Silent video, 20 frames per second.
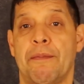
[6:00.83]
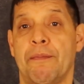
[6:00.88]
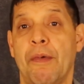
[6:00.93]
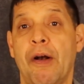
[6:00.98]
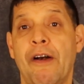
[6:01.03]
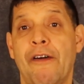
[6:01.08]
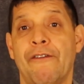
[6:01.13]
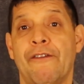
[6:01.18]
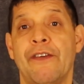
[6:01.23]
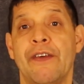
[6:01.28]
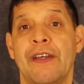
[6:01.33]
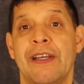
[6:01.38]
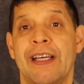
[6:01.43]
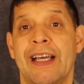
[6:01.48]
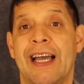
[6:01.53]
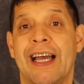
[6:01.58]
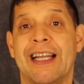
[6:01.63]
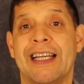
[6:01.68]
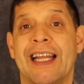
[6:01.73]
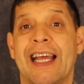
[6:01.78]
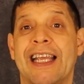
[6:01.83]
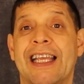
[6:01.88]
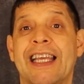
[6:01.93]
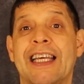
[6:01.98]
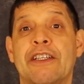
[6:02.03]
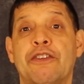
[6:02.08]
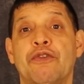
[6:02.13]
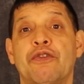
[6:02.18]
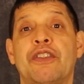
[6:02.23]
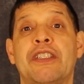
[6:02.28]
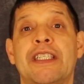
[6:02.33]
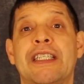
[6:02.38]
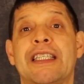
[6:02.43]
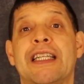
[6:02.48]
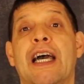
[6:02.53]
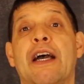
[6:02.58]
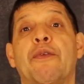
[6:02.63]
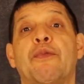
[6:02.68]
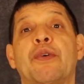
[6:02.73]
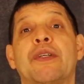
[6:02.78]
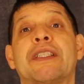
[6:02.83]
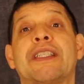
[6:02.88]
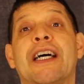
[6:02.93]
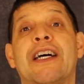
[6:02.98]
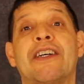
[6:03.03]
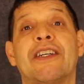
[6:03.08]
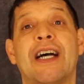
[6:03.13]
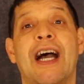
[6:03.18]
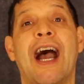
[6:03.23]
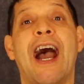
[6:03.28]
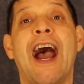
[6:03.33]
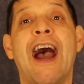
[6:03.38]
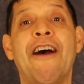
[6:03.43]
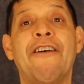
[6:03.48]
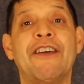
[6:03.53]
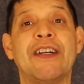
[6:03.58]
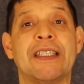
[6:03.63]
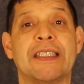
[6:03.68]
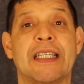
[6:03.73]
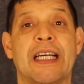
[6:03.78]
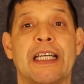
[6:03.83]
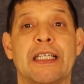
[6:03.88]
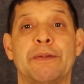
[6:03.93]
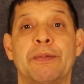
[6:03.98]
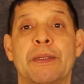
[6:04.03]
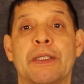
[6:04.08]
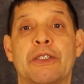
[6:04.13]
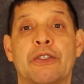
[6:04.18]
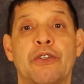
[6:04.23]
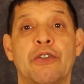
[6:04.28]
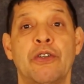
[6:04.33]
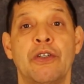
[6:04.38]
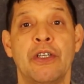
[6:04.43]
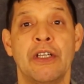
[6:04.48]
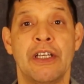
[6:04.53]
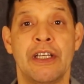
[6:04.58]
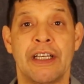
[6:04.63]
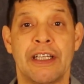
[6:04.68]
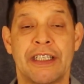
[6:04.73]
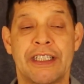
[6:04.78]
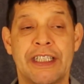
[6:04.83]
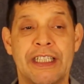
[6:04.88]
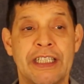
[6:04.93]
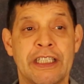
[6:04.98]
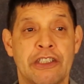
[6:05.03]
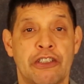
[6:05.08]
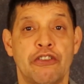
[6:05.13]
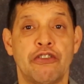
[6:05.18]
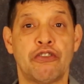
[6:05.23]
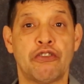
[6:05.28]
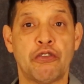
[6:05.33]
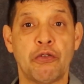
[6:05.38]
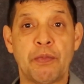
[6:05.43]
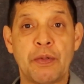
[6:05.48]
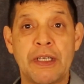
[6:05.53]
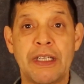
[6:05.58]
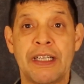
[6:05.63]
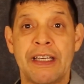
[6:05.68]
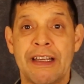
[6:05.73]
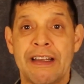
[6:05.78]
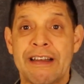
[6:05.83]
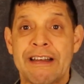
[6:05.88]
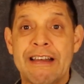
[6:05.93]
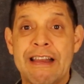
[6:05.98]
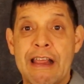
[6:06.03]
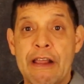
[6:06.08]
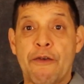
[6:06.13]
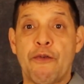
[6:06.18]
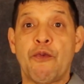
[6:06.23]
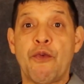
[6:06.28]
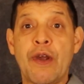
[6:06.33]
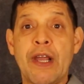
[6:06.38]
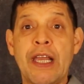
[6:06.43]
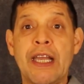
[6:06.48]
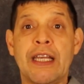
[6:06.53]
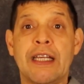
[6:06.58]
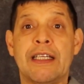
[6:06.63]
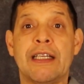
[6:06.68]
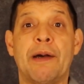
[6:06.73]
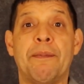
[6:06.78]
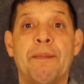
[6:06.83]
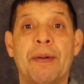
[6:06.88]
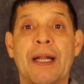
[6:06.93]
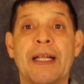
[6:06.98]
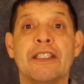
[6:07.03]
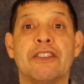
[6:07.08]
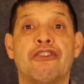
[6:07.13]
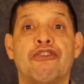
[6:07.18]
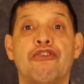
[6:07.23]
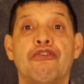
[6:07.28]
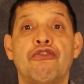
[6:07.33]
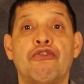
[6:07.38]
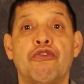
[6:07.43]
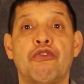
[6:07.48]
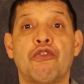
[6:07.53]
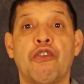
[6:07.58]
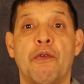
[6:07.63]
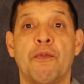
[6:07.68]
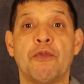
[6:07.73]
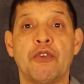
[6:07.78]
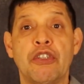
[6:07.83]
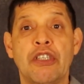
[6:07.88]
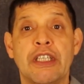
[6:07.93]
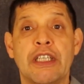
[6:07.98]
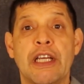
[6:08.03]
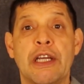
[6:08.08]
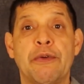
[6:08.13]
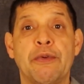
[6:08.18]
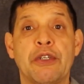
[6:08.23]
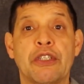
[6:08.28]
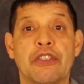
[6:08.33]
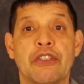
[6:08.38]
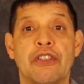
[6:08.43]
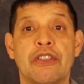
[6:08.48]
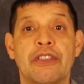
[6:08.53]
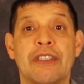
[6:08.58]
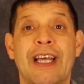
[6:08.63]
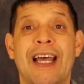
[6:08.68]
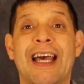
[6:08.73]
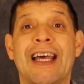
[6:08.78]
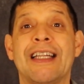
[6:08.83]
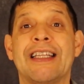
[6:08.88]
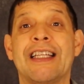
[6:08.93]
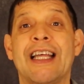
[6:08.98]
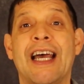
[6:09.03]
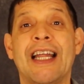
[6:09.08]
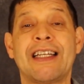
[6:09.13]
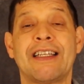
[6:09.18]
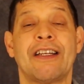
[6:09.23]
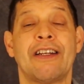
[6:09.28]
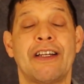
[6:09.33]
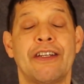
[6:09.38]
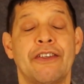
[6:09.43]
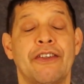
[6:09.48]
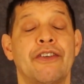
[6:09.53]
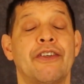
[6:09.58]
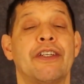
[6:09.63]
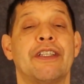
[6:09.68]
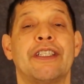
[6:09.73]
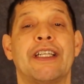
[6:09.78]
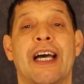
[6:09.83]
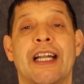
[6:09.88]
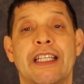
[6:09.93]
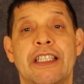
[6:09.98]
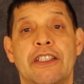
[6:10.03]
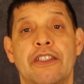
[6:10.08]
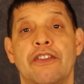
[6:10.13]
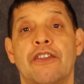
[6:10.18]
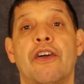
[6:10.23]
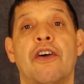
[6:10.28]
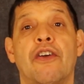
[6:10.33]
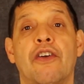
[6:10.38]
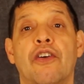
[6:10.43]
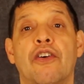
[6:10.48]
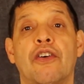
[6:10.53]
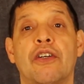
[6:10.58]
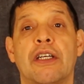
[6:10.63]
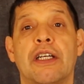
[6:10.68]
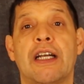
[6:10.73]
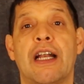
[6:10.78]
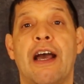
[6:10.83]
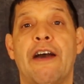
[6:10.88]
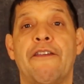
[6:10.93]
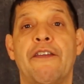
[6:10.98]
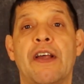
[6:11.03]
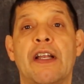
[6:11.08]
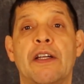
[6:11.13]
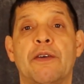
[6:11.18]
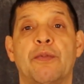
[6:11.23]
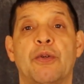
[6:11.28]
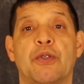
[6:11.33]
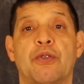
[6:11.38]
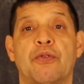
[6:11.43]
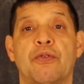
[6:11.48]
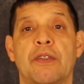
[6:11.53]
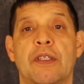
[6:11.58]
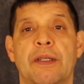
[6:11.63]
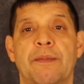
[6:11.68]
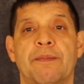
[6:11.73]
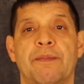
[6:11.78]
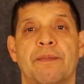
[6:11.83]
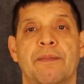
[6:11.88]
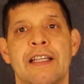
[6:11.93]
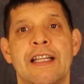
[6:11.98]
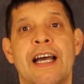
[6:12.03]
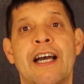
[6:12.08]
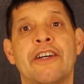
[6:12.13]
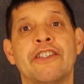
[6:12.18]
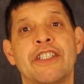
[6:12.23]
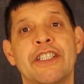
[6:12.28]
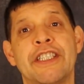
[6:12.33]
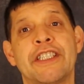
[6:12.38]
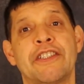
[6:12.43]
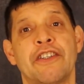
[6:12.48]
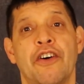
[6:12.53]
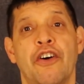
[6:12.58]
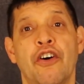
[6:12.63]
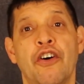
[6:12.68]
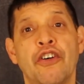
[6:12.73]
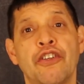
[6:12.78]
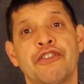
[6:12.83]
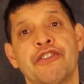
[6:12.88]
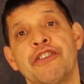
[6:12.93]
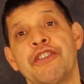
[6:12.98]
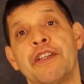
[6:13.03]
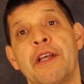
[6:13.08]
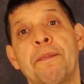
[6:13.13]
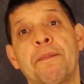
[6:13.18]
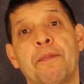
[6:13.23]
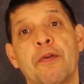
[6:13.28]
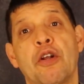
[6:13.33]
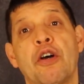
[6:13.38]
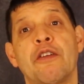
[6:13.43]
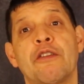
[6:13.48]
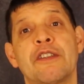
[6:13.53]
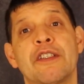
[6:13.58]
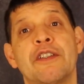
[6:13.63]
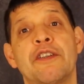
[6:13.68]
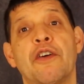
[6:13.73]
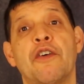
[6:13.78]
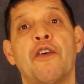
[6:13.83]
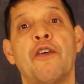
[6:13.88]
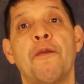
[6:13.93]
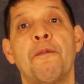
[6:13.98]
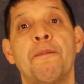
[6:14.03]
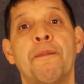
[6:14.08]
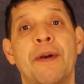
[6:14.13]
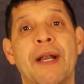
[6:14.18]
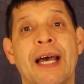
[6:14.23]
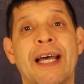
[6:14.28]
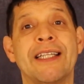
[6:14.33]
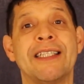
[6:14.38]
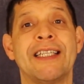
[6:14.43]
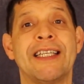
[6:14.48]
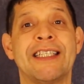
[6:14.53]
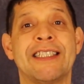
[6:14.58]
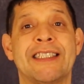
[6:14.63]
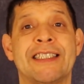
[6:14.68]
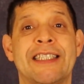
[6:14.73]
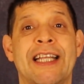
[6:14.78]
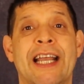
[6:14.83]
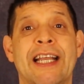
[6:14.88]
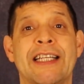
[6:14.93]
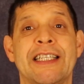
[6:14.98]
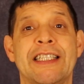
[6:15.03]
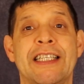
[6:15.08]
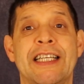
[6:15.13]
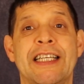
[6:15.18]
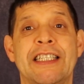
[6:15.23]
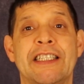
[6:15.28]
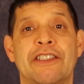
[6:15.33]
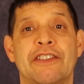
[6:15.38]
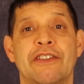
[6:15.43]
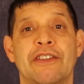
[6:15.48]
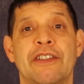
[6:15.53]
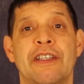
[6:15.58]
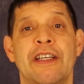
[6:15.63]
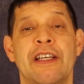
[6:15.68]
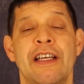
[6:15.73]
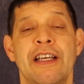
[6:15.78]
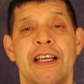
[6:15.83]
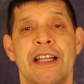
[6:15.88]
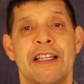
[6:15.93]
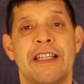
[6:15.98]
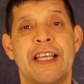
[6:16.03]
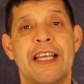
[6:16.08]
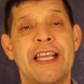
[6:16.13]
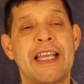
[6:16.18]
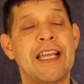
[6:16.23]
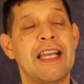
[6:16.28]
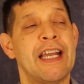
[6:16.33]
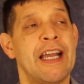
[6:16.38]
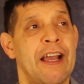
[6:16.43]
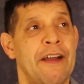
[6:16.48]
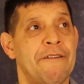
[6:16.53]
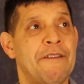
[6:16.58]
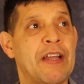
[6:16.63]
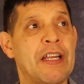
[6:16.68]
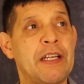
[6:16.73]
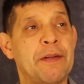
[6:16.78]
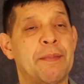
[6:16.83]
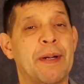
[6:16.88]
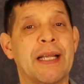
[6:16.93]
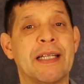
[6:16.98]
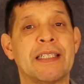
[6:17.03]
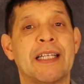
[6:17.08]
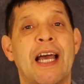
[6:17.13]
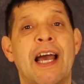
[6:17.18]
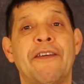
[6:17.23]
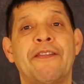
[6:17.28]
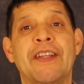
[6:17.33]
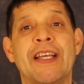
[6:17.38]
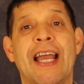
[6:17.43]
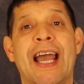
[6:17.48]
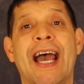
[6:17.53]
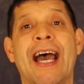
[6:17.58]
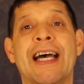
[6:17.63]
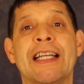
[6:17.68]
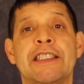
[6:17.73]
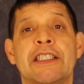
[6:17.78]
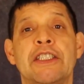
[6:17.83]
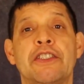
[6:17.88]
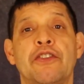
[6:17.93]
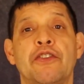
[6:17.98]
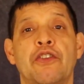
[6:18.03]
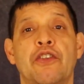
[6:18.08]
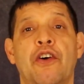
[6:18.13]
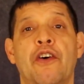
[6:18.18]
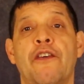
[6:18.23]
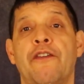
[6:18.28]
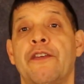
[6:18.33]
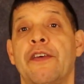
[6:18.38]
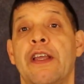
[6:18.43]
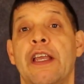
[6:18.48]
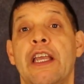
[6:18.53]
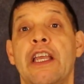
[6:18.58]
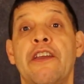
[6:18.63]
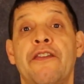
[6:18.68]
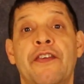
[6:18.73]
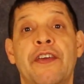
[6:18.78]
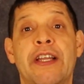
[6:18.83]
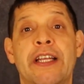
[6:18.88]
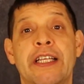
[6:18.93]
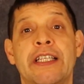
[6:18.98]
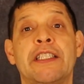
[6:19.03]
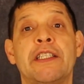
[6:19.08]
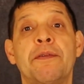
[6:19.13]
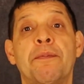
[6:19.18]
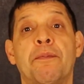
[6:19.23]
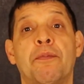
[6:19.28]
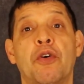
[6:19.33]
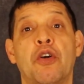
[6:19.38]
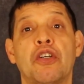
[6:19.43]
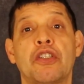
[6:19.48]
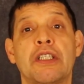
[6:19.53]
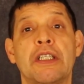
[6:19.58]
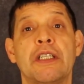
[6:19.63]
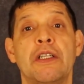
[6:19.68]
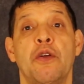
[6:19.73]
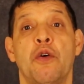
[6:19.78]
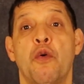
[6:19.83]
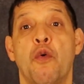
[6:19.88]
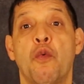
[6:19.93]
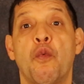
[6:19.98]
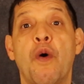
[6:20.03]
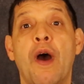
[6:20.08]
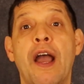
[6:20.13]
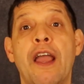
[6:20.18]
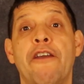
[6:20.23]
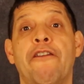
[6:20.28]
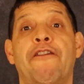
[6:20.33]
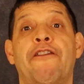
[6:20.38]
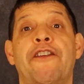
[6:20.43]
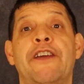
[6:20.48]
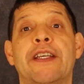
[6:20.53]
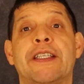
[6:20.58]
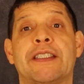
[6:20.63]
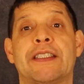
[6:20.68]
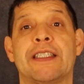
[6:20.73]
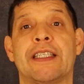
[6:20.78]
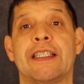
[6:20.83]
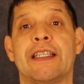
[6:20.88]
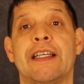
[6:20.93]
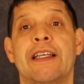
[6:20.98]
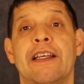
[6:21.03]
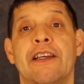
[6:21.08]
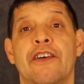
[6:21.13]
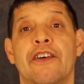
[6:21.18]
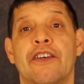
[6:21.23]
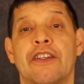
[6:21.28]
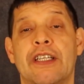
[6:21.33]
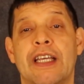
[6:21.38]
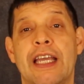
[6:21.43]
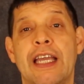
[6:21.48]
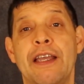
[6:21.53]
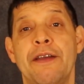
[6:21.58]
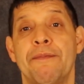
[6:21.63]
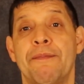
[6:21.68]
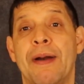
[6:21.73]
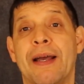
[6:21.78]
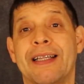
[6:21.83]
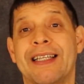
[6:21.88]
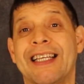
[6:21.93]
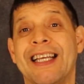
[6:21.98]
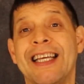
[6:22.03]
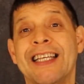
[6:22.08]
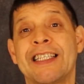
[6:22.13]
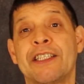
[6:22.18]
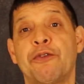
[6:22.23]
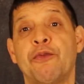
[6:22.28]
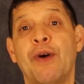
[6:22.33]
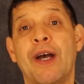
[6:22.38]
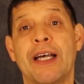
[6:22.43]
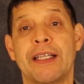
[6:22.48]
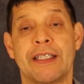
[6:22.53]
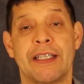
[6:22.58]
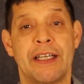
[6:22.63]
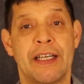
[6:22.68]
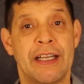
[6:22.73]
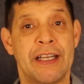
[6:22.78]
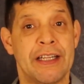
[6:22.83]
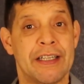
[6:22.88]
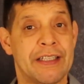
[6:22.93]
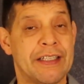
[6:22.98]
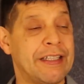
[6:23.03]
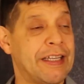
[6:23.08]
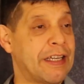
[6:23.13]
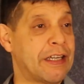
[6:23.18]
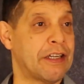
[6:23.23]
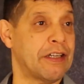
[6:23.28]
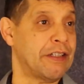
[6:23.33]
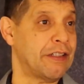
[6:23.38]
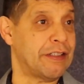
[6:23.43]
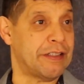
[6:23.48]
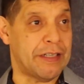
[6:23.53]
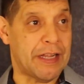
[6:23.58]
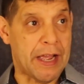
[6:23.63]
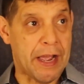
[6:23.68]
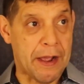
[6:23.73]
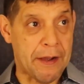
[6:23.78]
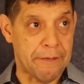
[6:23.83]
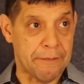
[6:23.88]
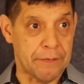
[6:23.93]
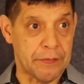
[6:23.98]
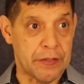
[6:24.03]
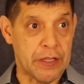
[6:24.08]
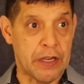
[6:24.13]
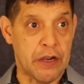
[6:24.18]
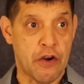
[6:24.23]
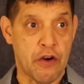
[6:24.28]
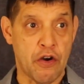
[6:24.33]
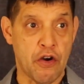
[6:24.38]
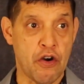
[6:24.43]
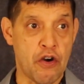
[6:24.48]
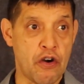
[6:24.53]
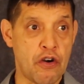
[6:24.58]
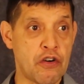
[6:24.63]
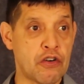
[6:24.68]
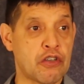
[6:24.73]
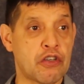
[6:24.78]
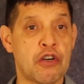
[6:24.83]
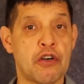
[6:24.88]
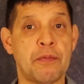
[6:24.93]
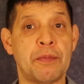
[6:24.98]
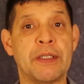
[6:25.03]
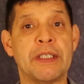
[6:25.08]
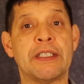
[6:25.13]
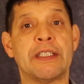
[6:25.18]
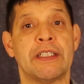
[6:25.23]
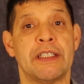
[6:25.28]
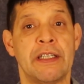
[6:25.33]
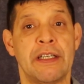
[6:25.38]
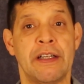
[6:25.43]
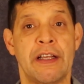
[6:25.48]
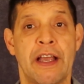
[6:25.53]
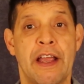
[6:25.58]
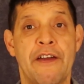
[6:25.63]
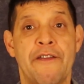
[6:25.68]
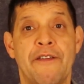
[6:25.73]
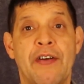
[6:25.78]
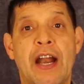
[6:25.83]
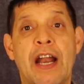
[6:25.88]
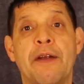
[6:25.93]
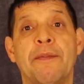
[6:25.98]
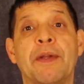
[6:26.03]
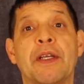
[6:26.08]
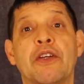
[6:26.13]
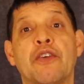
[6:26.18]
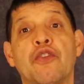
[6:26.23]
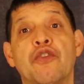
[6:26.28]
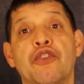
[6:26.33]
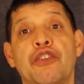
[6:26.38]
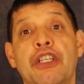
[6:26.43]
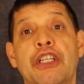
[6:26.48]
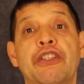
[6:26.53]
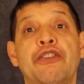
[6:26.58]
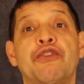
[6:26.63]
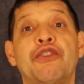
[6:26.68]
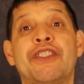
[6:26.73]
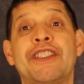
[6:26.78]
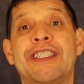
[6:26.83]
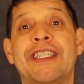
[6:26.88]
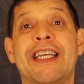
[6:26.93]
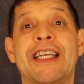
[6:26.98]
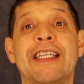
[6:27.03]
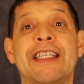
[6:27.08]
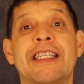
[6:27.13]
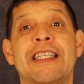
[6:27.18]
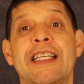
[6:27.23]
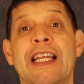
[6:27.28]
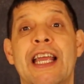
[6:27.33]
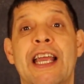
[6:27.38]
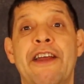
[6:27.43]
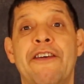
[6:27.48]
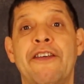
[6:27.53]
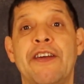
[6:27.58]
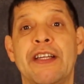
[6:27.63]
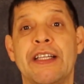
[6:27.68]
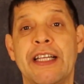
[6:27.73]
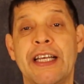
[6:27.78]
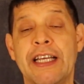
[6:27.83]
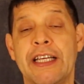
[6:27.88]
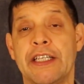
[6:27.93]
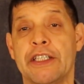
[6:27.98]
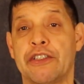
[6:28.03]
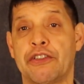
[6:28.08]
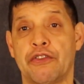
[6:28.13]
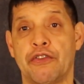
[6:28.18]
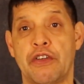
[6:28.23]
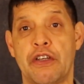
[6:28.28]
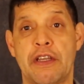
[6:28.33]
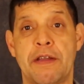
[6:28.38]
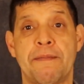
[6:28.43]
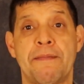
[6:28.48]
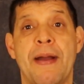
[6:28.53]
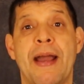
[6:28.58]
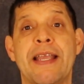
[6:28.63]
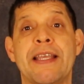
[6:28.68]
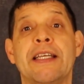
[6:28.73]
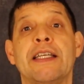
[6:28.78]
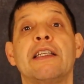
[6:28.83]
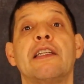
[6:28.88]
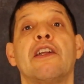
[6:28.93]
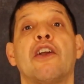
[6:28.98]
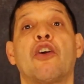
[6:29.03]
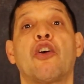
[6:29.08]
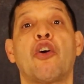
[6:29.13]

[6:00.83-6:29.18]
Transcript: a month and I get to see that without advertisement so this used to be the way the brands used to communicate with us and that that is no longer available to them now there is also the problem of brand stagnation they many brands have the attitude of if it isn't broken why fix it okay but guess what the the, the whole commerce environment continues changing every day so imagine